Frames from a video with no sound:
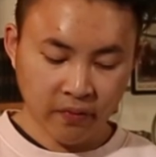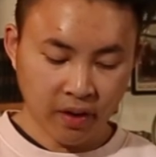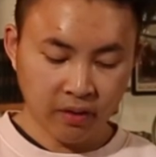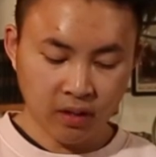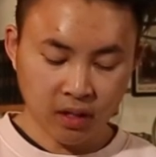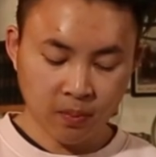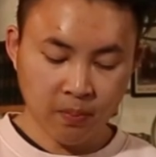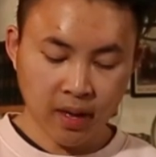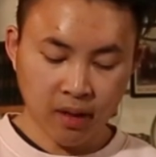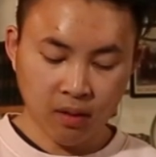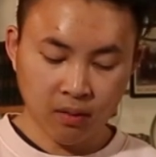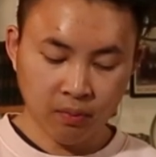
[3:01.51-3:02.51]
found this
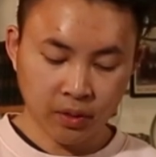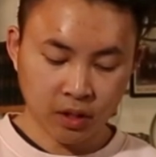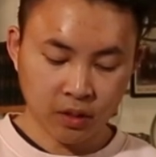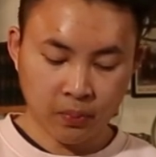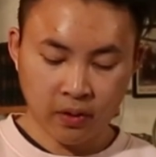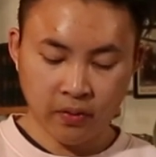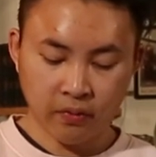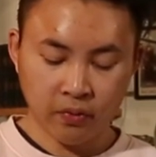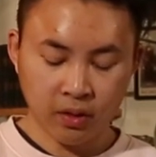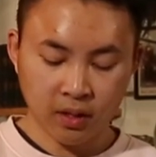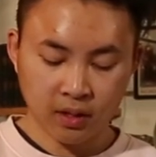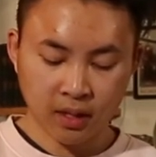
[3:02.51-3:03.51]
bell, which is perfect
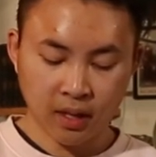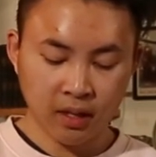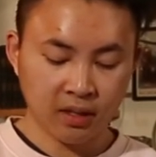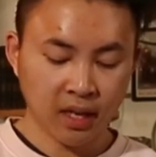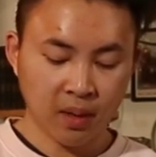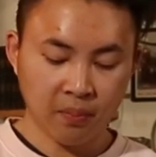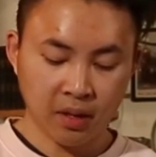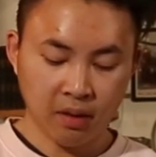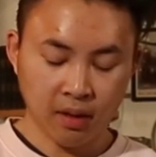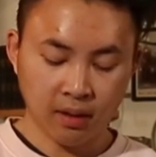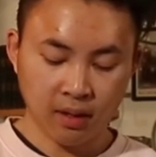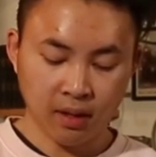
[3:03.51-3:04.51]
for this kind of time
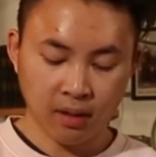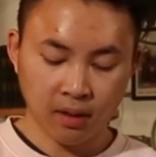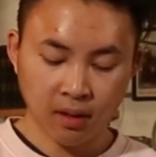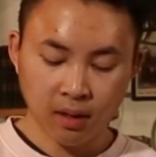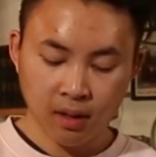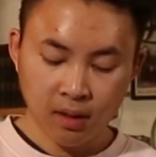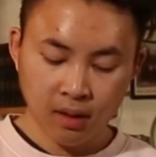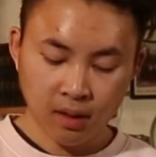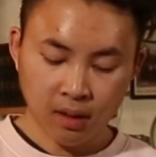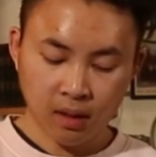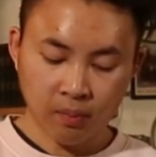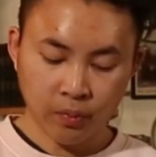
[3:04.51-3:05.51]
period thing,
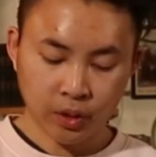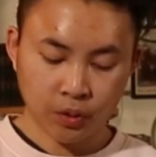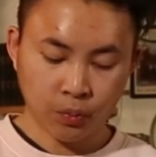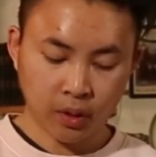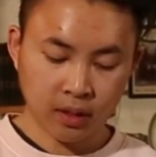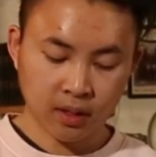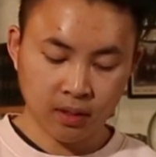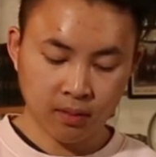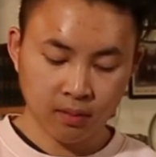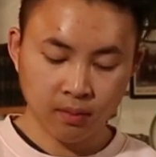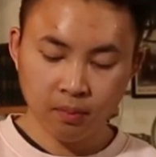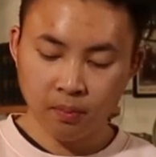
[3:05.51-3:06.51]
which
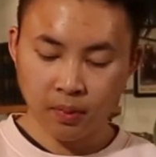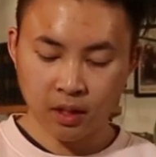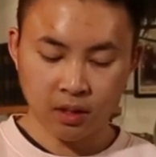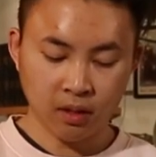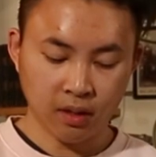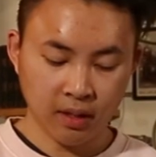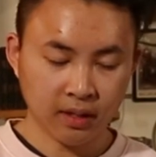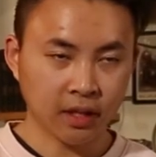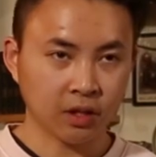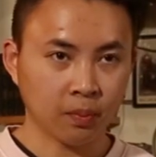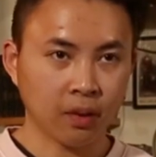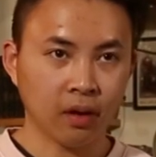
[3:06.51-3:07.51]
is an
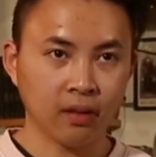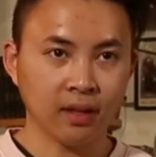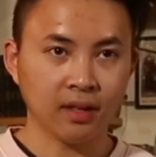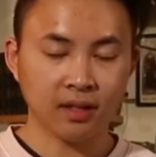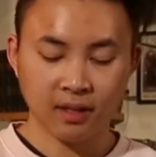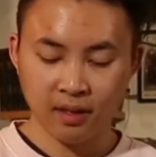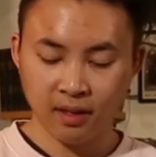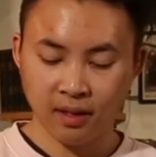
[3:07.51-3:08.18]
essential part of this.